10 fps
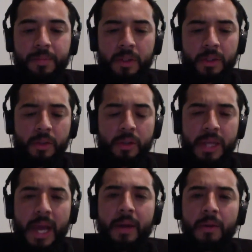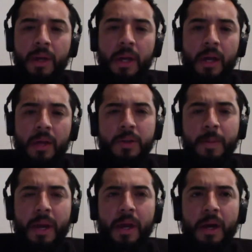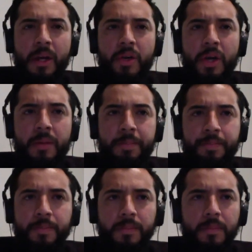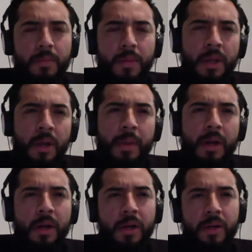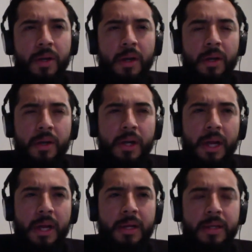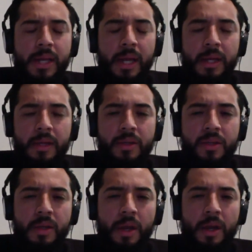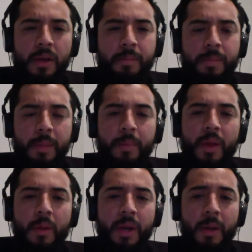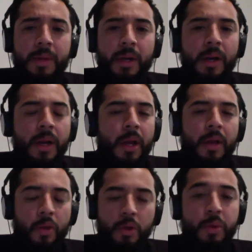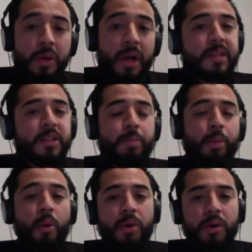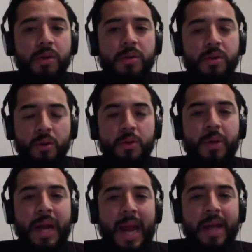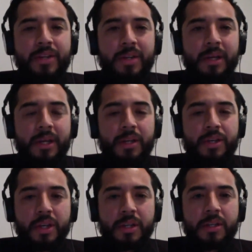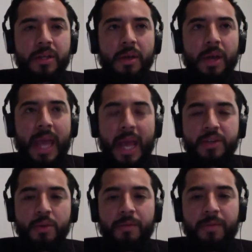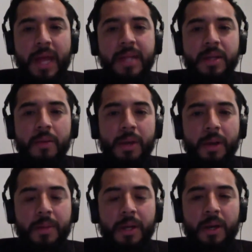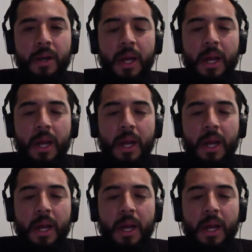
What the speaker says: Seattle. There was about 110 people that went up there. Those were not supporters. Those were actually just casual fans that went up there.